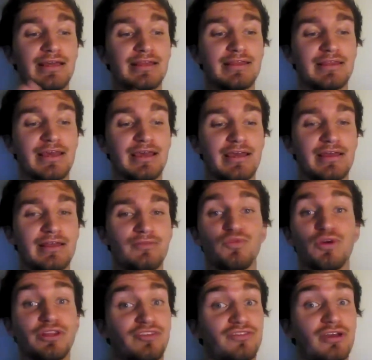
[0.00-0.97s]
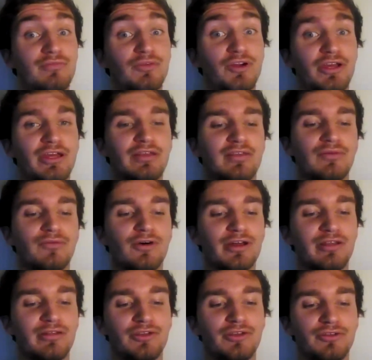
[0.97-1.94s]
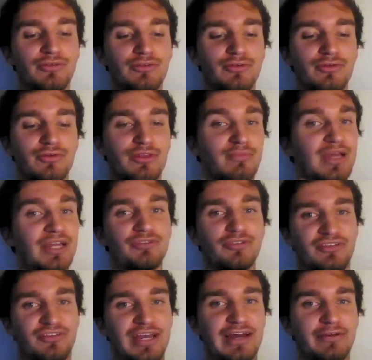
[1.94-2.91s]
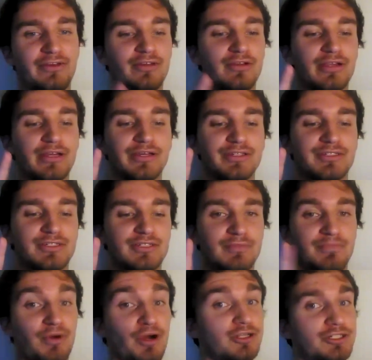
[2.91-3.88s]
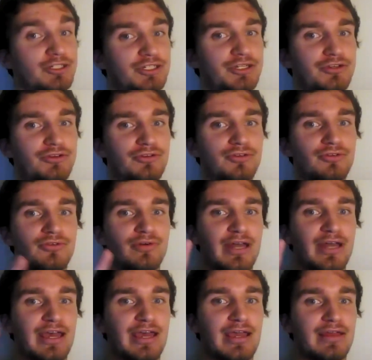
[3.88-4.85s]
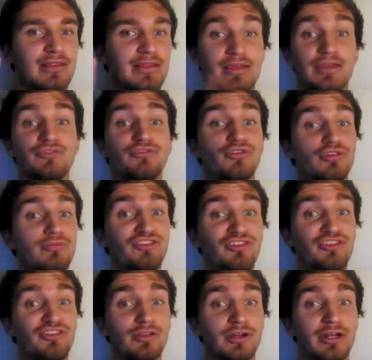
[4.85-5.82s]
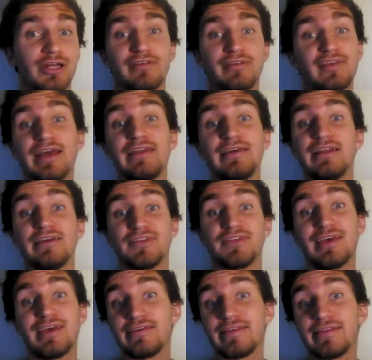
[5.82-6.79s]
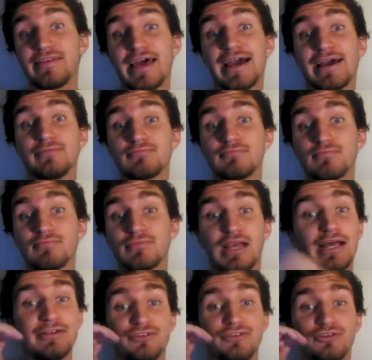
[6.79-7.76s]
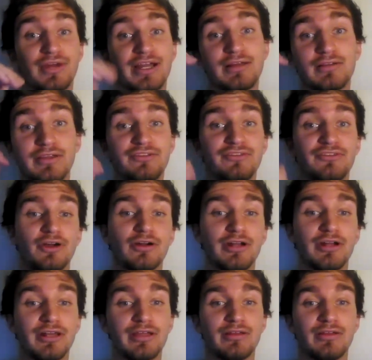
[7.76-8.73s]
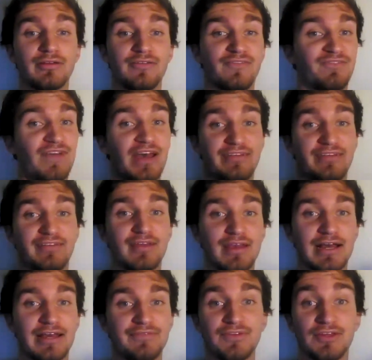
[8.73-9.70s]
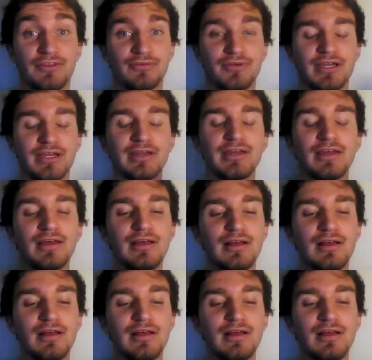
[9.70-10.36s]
And then once summer hits, I want to do the matrix calculus, the part 2, and the intro to machine learning, because I didn't even take that. I directly started in Fast.ai V3.